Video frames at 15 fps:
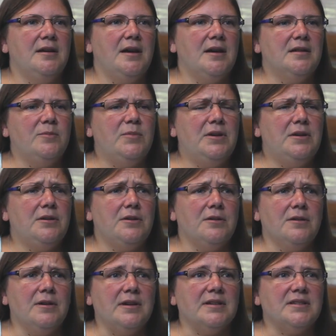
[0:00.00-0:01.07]
and then being
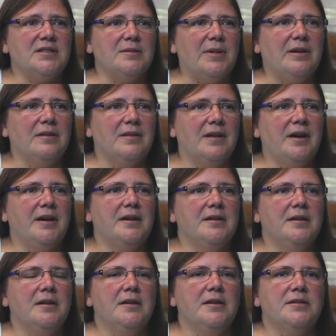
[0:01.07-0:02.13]
curious about that.
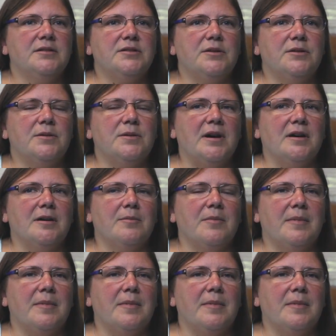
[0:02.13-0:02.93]
So